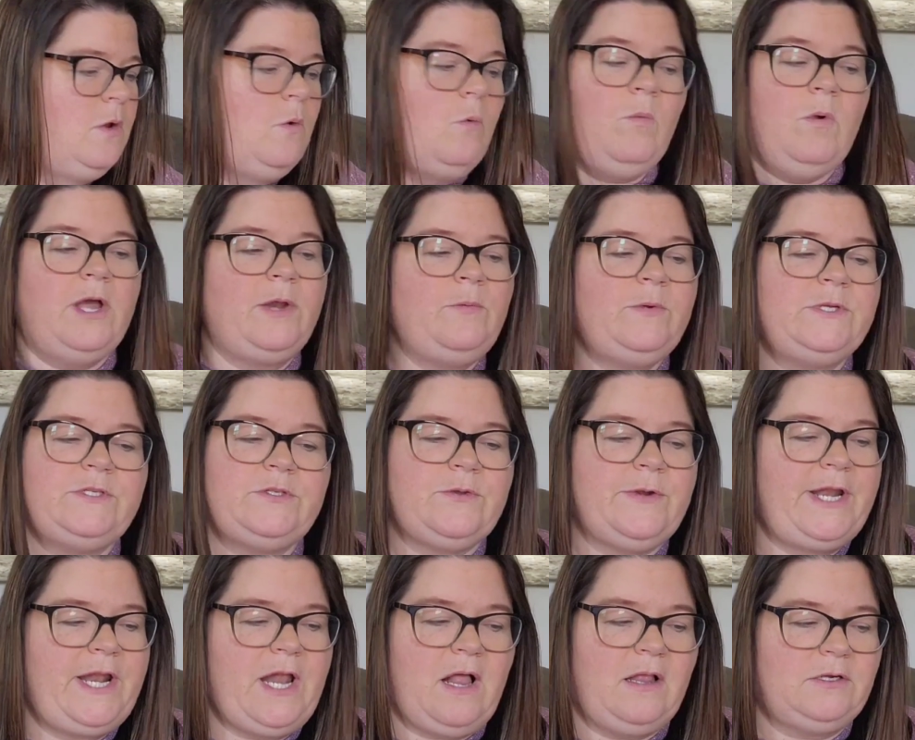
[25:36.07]
One was
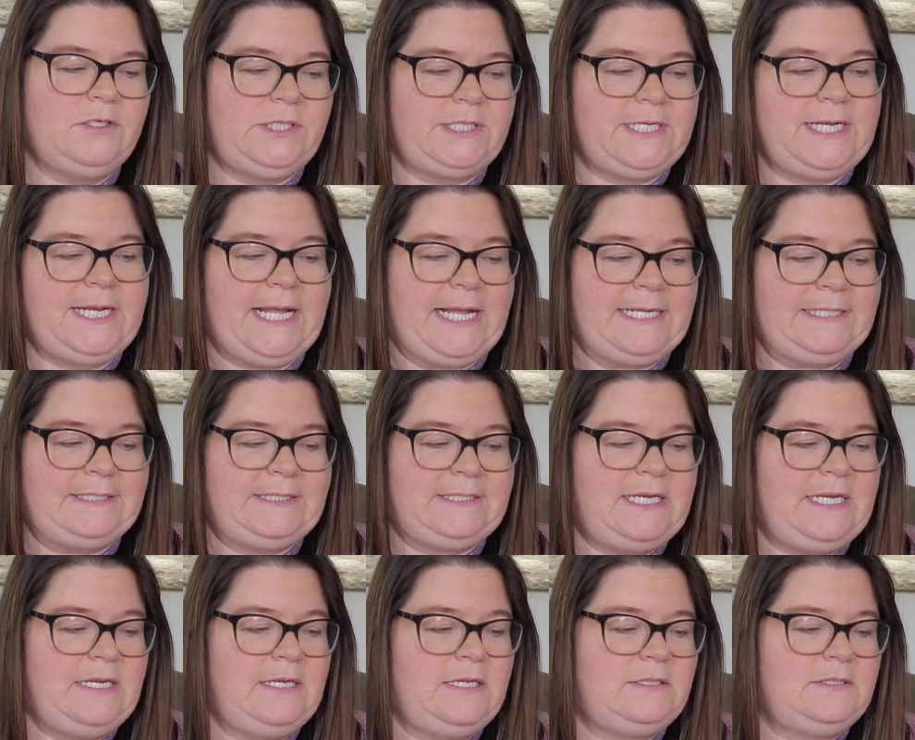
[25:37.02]

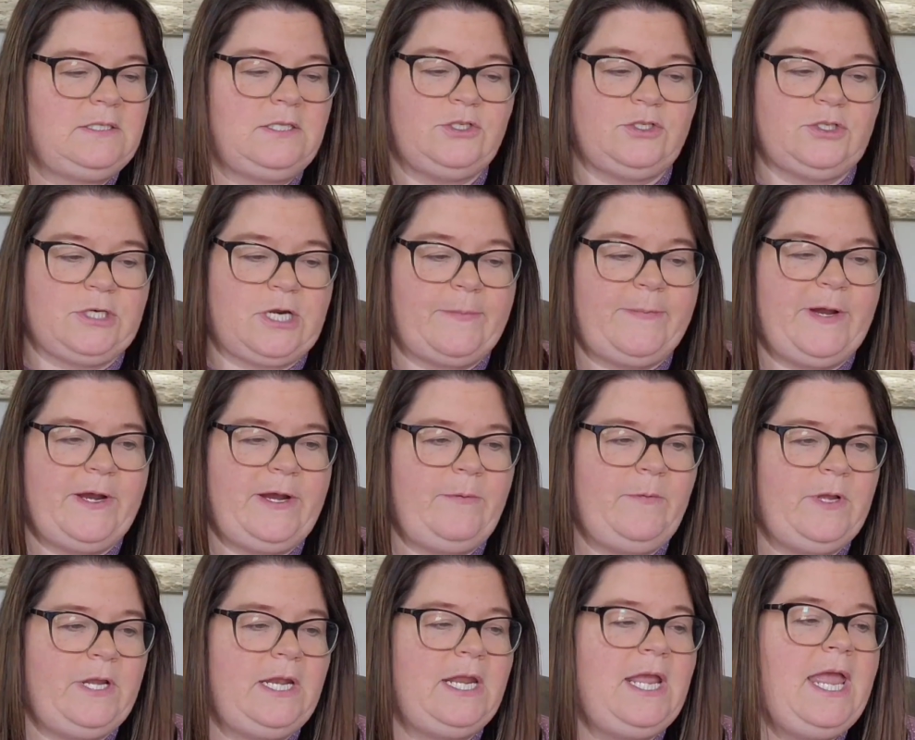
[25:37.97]
$3.09, the
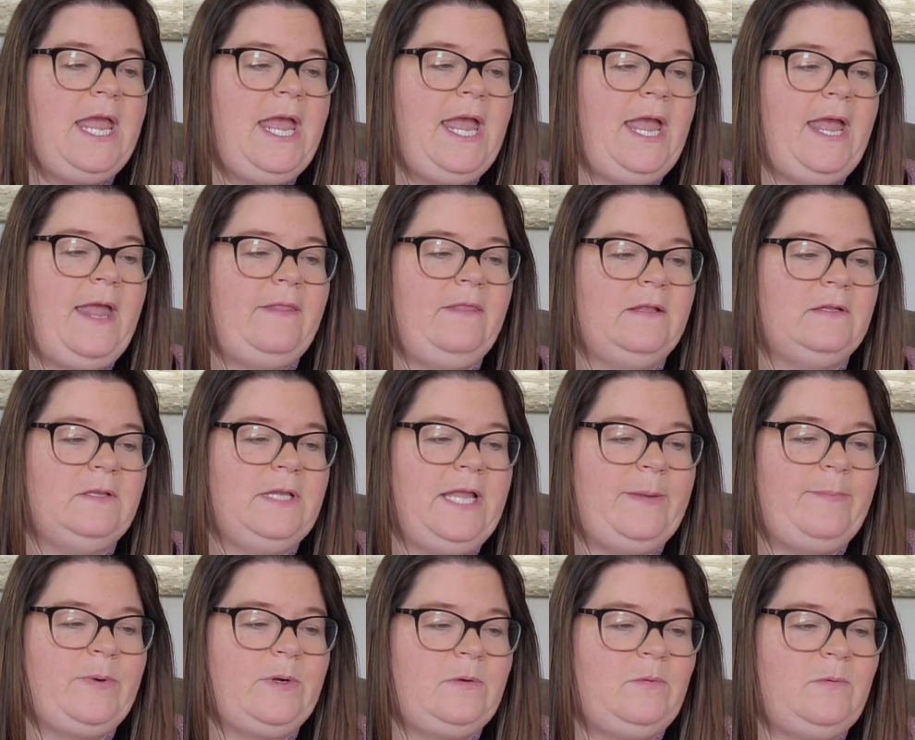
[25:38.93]
strawberry one, and the
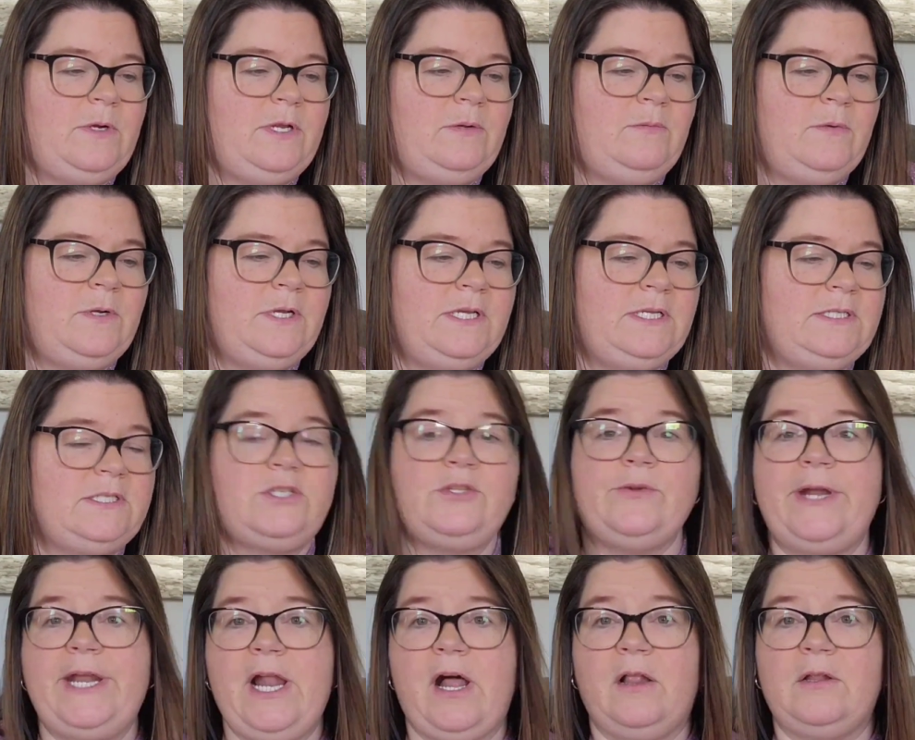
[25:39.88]
leopard one was
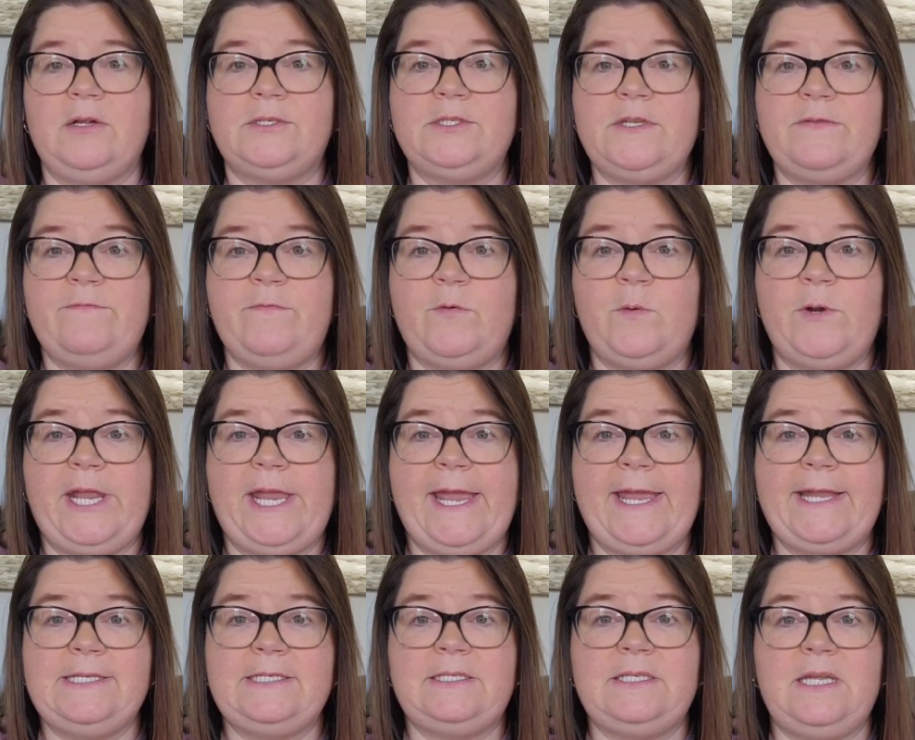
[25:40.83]

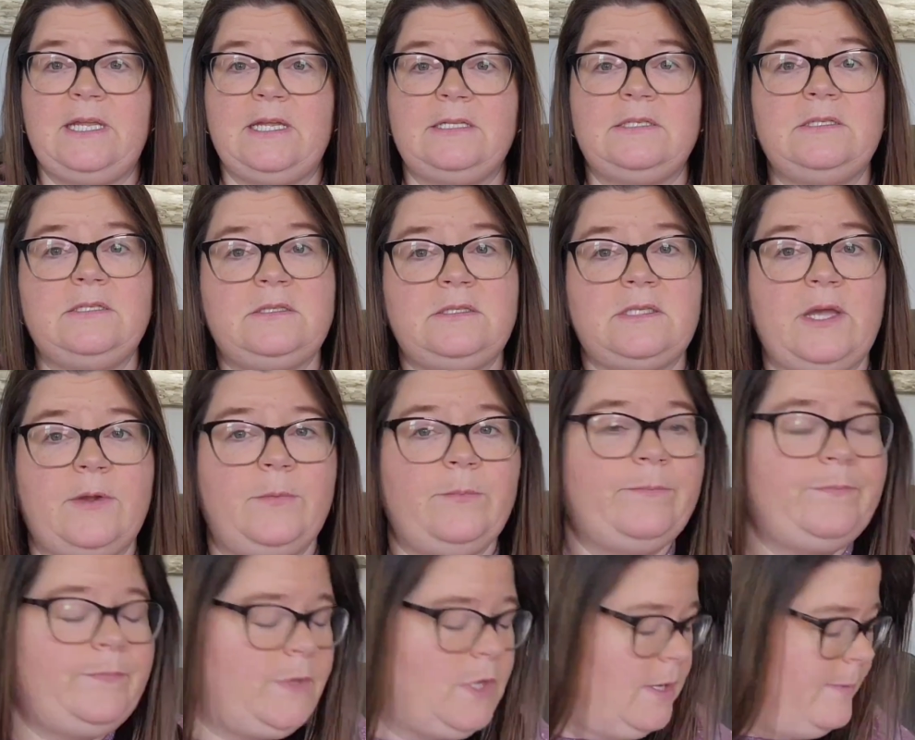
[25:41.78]
$3.48.
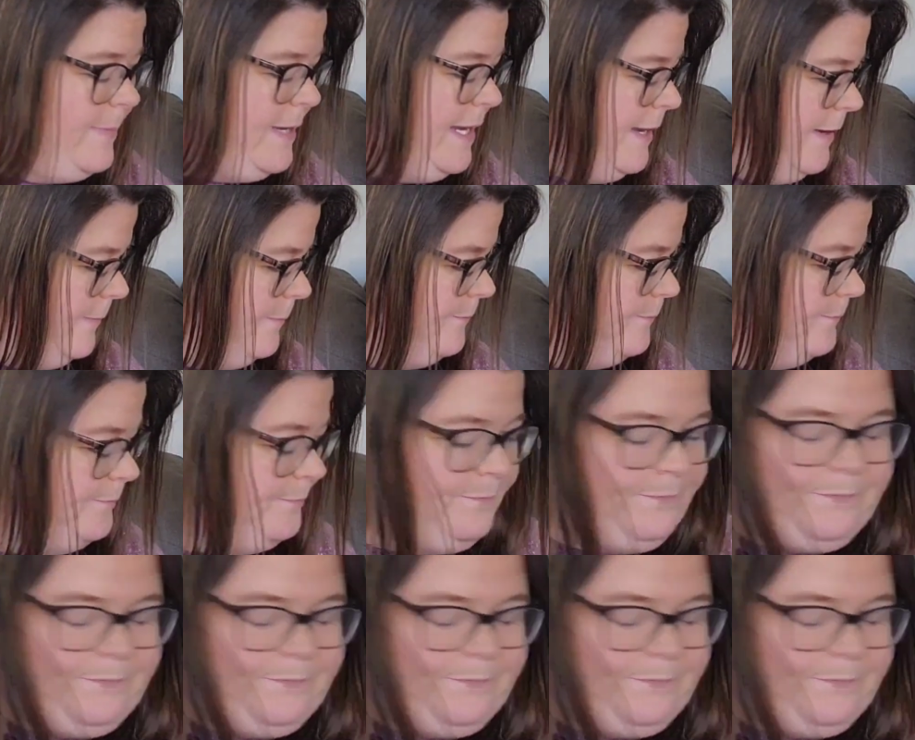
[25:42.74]
So, not bad.